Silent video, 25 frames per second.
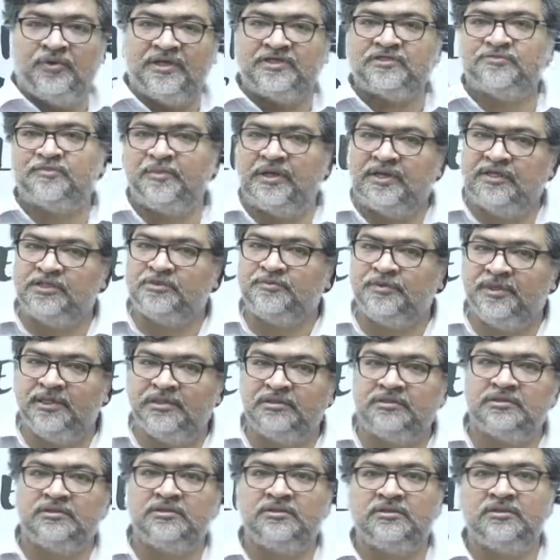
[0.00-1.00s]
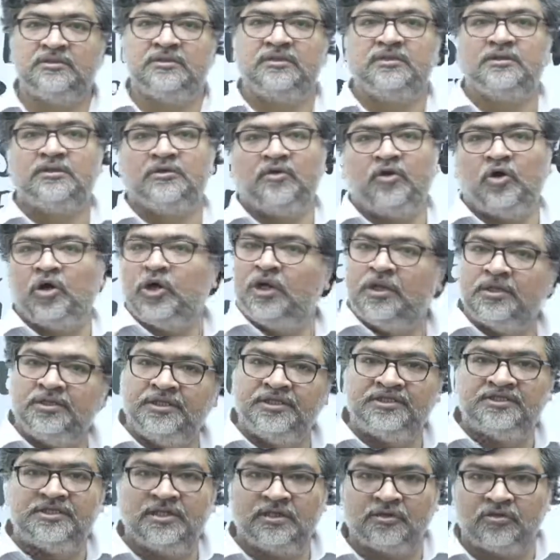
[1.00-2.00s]
management. All these
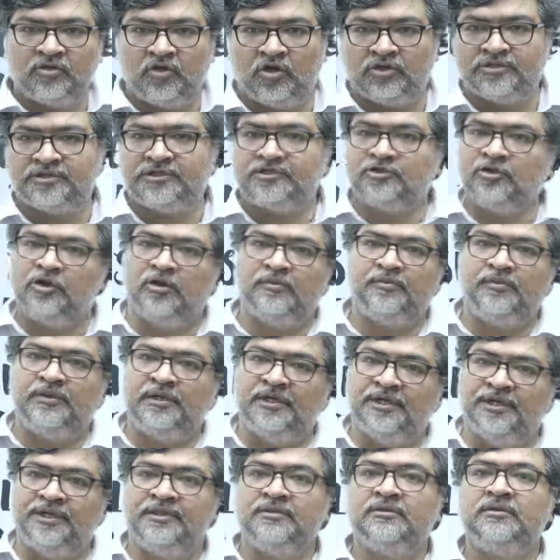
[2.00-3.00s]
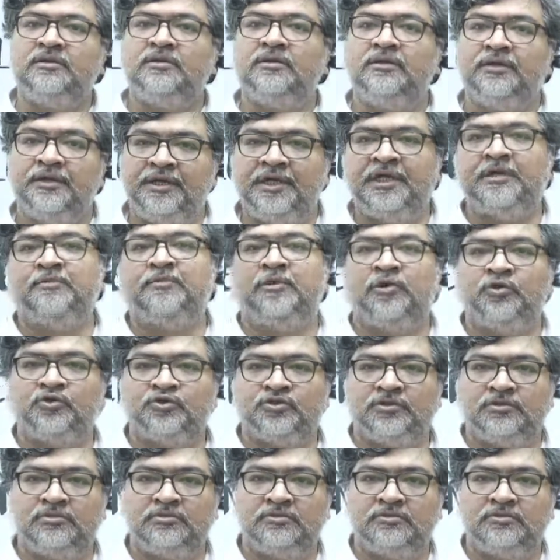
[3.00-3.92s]
are causes of leading air pollution.